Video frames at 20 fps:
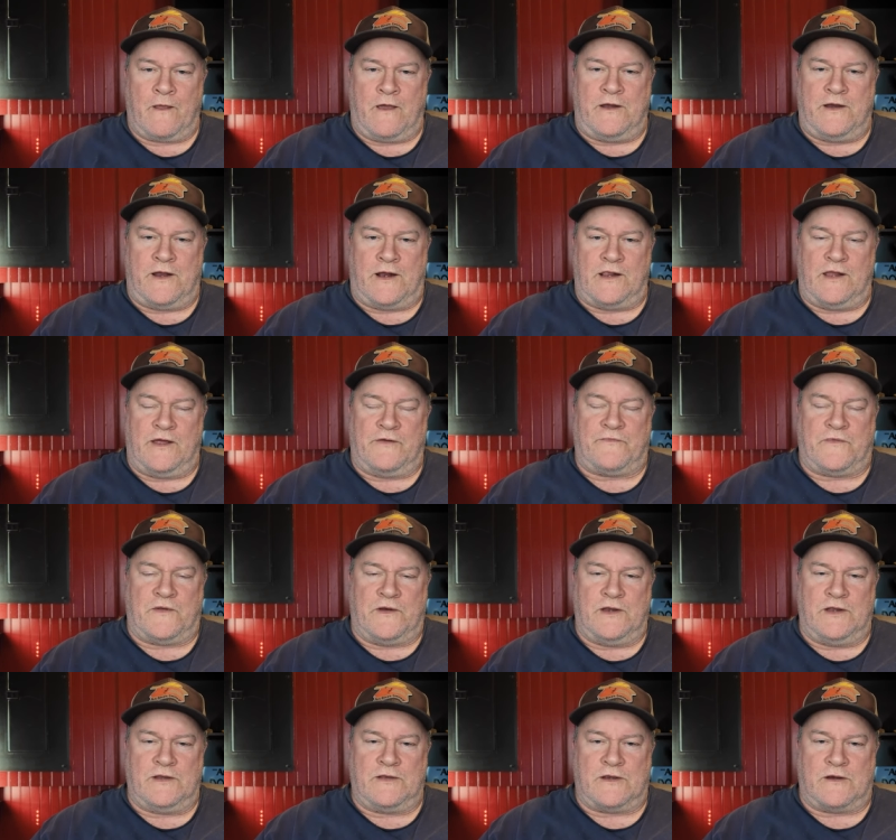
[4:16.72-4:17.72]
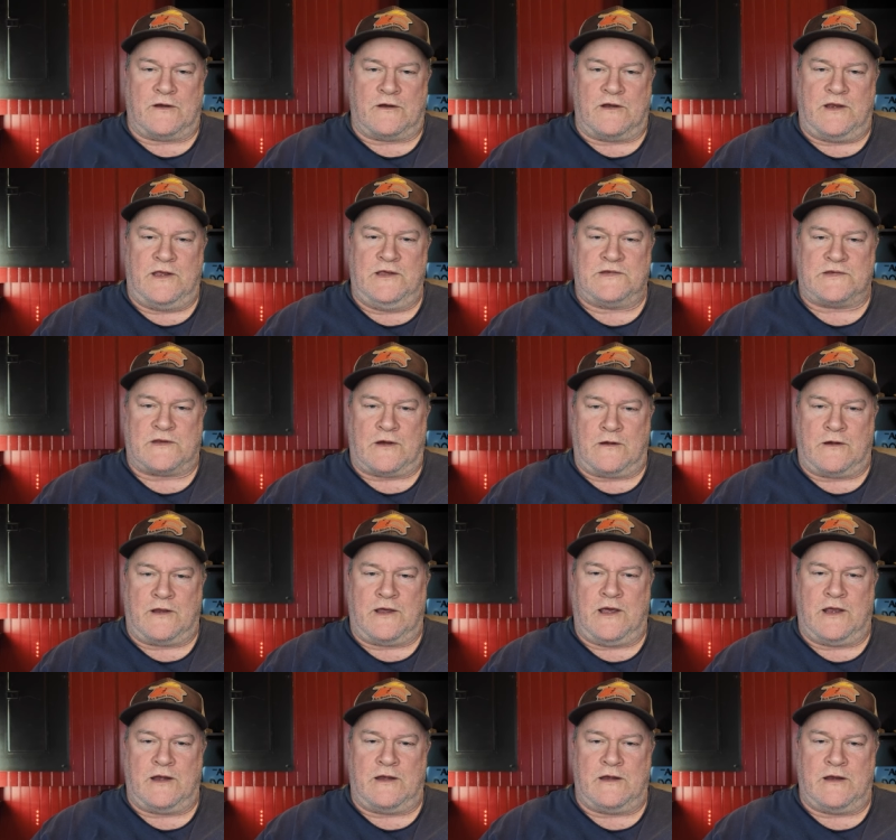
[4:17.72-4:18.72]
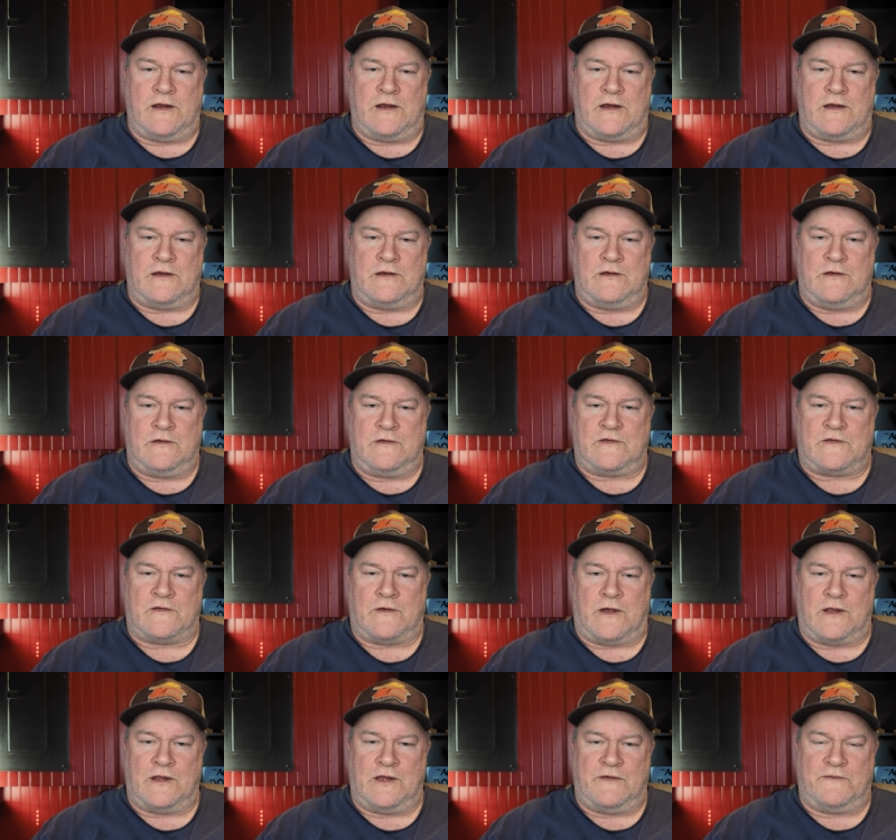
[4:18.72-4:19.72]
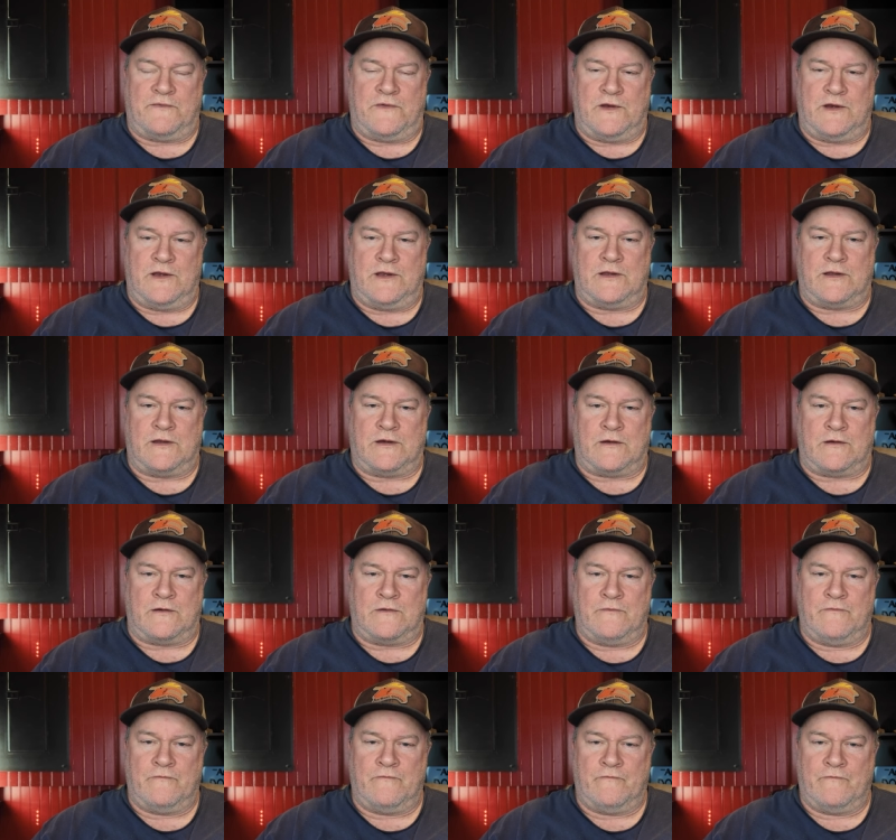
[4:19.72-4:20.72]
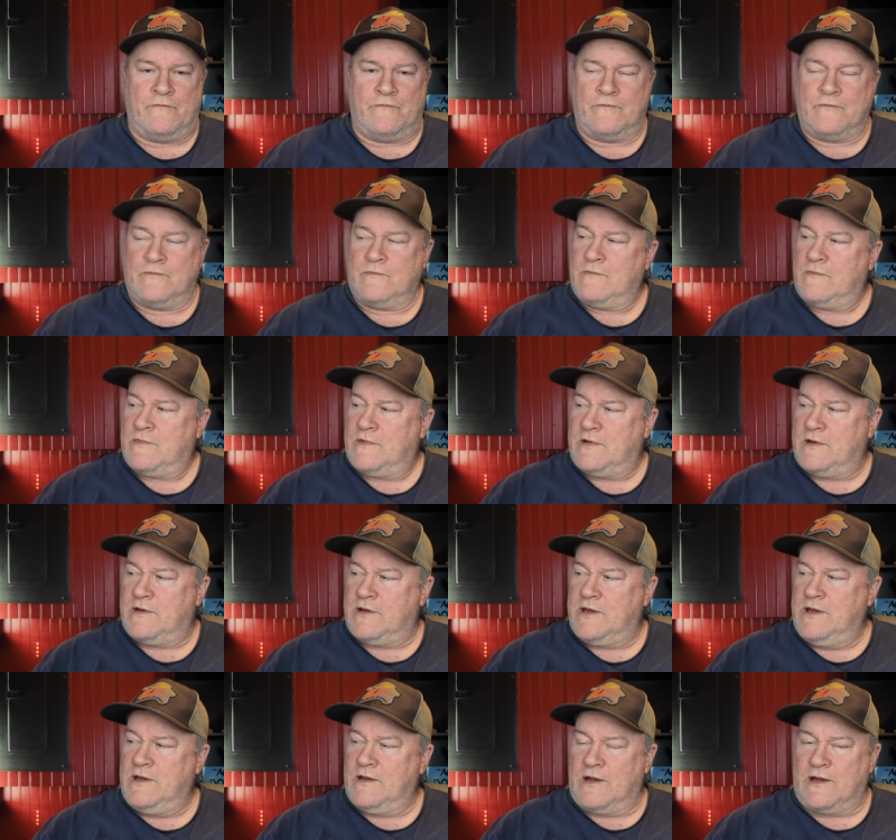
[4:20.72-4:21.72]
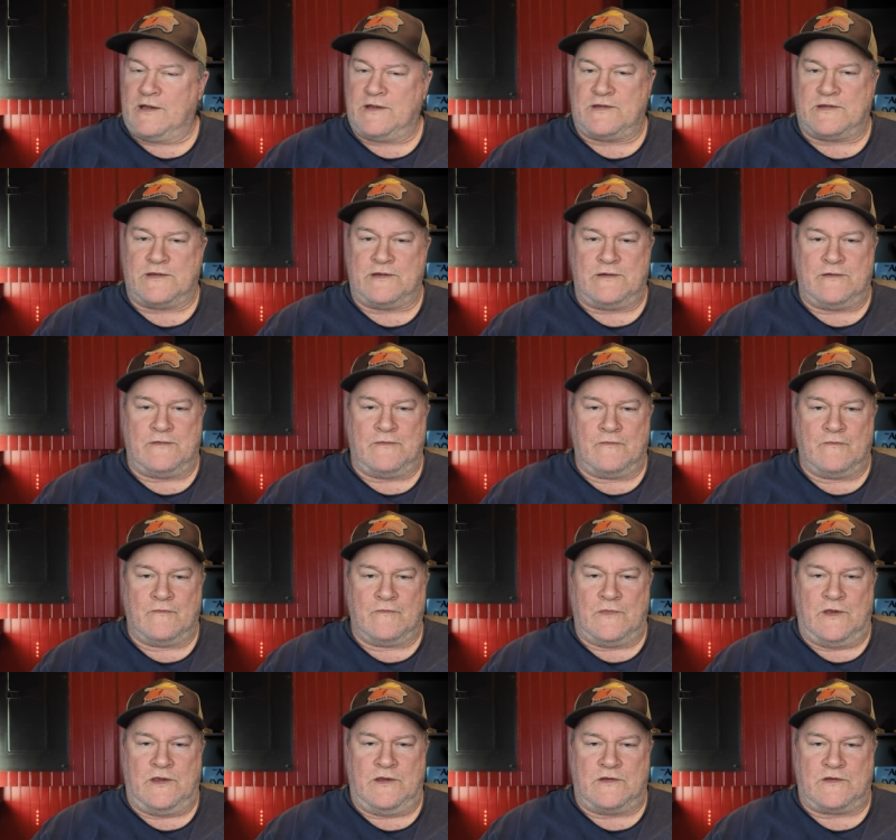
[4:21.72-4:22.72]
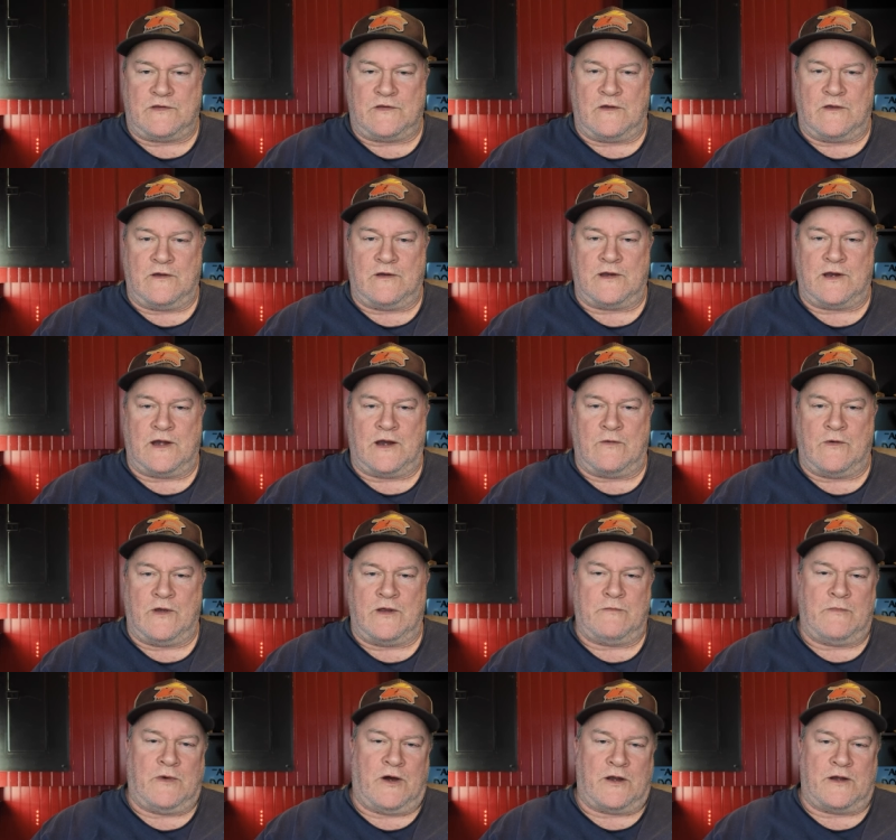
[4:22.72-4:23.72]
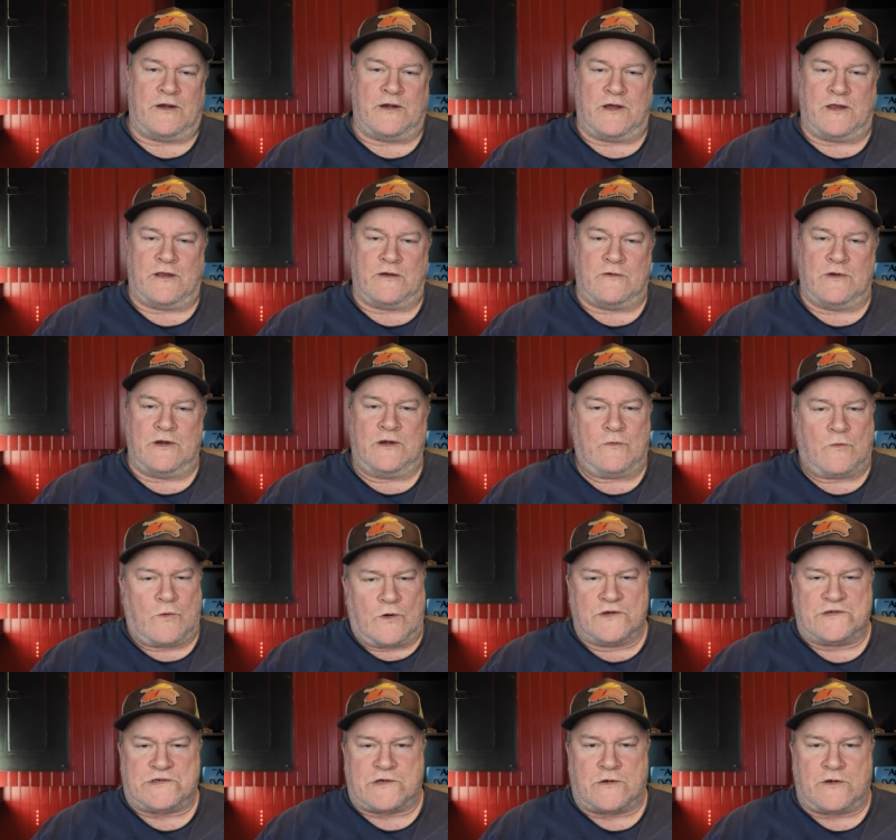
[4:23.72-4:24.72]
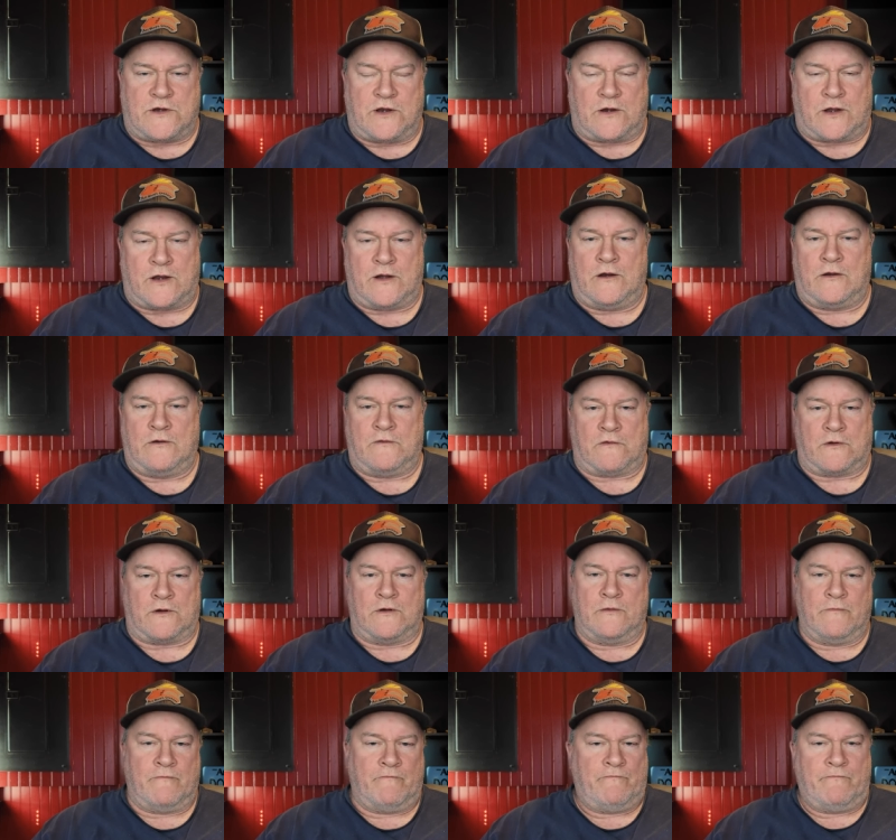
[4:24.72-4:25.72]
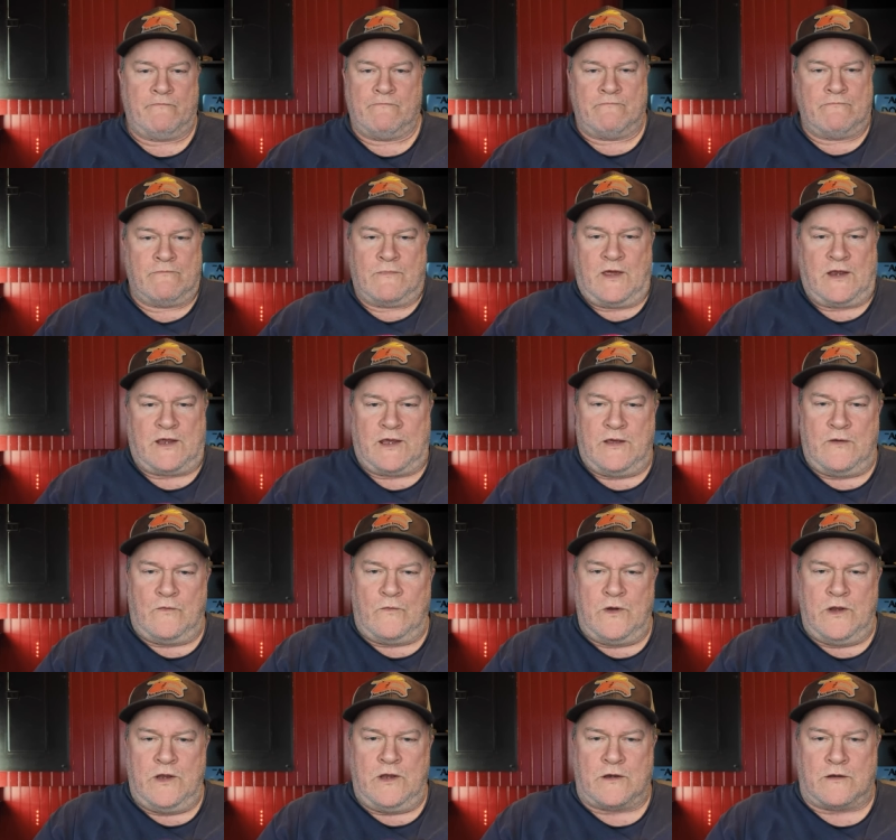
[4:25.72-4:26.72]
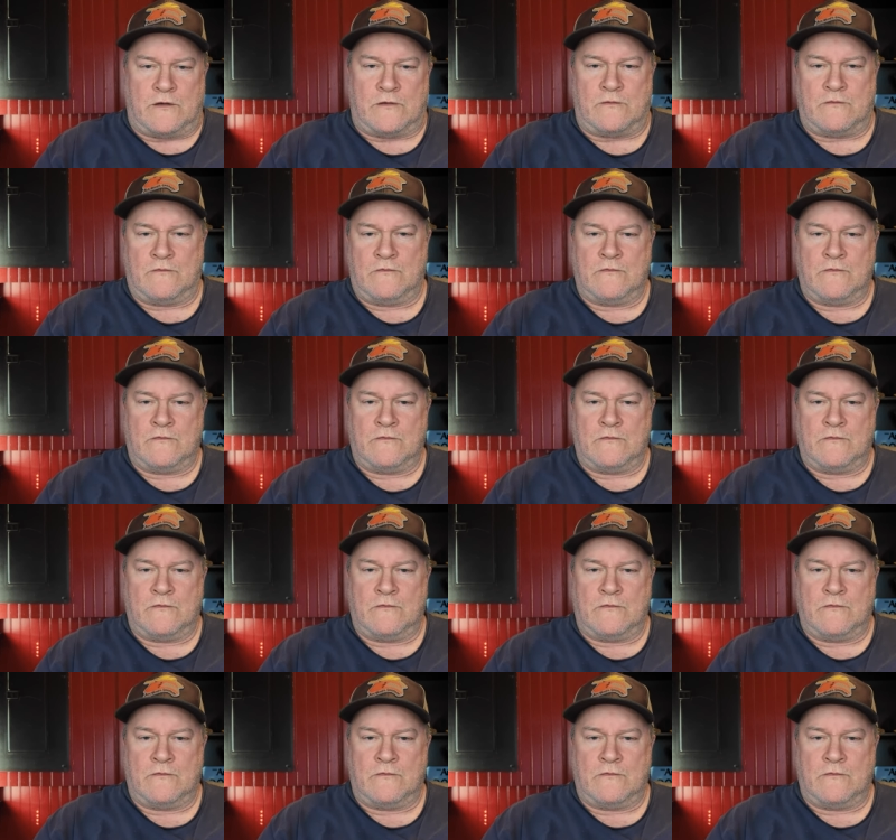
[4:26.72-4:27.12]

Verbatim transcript: And I left it in there and he started getting in it. So I left it in there. Uh, he likes it. He took, and then I went and bought another one. Rooster took it over. I can't win.